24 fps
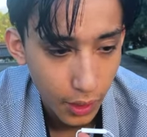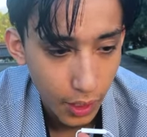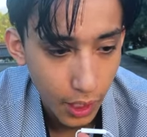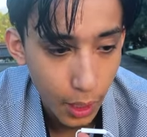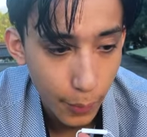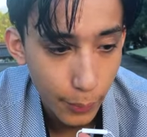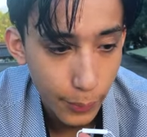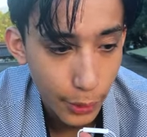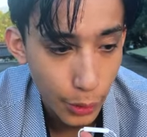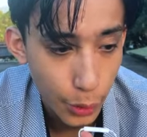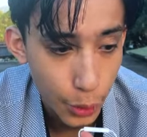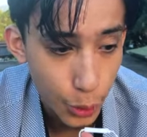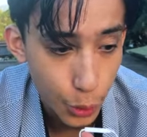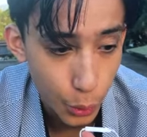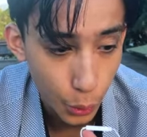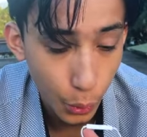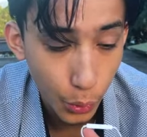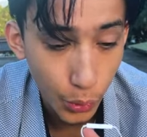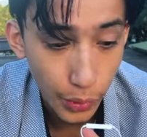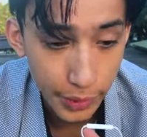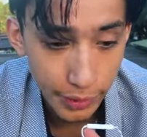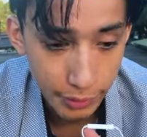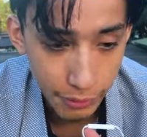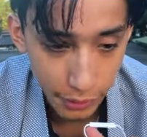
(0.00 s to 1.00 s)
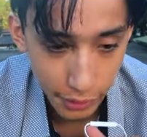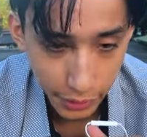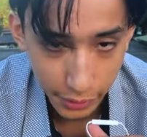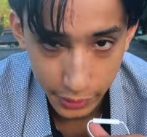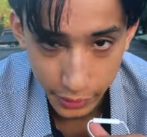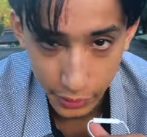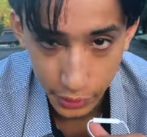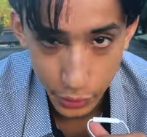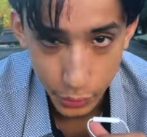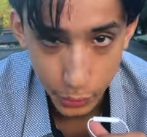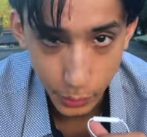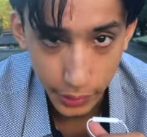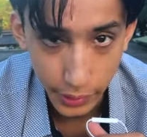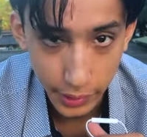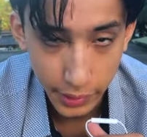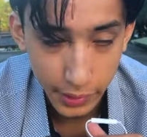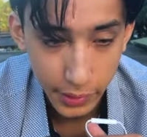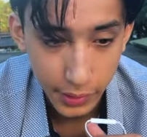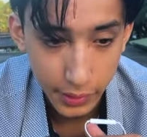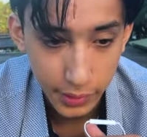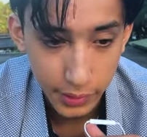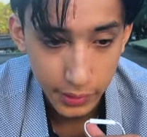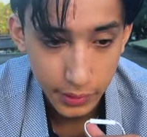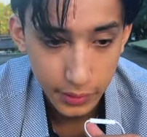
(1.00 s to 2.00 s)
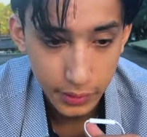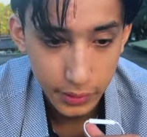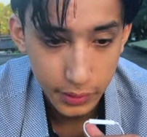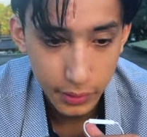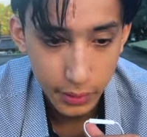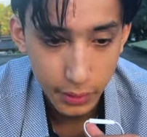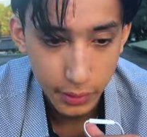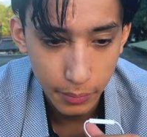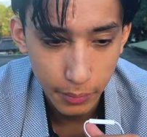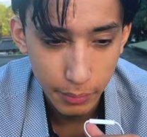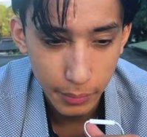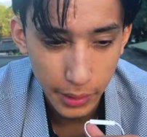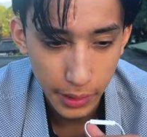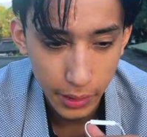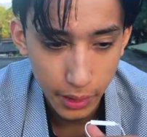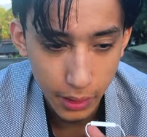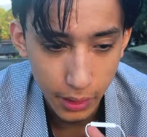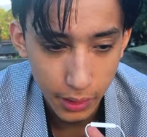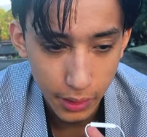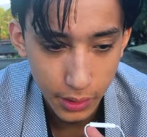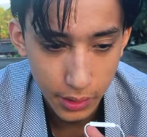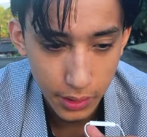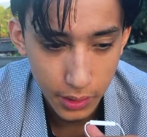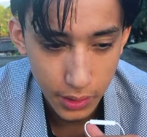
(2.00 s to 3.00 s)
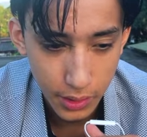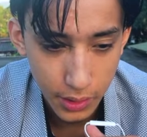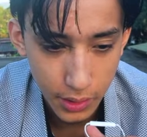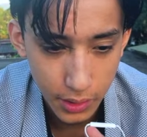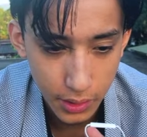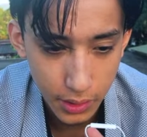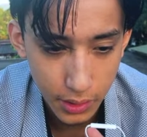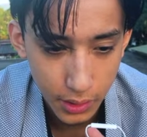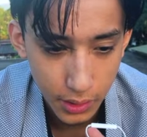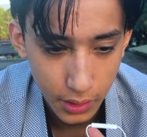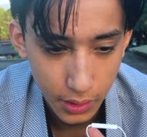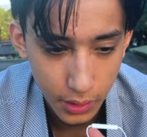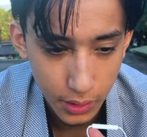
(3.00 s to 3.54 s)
I would enjoy feeling this way because